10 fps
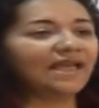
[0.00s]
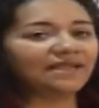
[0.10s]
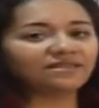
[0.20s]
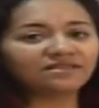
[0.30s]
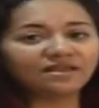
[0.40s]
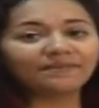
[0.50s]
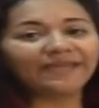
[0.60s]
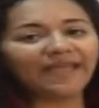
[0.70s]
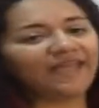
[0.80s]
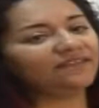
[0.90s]
and some
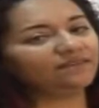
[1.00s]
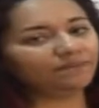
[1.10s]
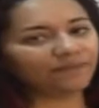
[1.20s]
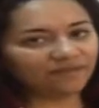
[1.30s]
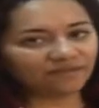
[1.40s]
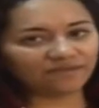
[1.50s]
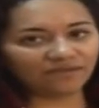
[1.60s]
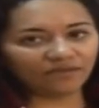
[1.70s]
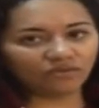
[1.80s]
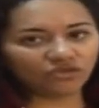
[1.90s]
can't be
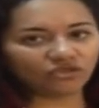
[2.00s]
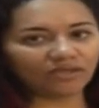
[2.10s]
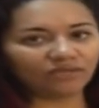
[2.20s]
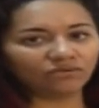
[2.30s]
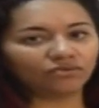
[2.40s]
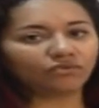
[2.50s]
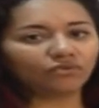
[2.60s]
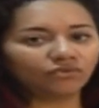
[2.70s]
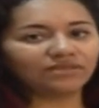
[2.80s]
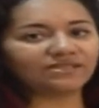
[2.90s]
distinguished into
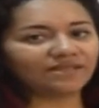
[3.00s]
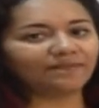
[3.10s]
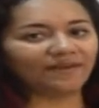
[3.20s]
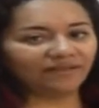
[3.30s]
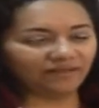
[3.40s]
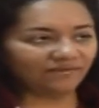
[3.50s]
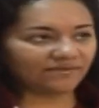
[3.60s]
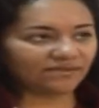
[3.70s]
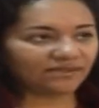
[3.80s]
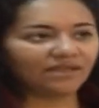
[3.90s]
root, stem, and leaves.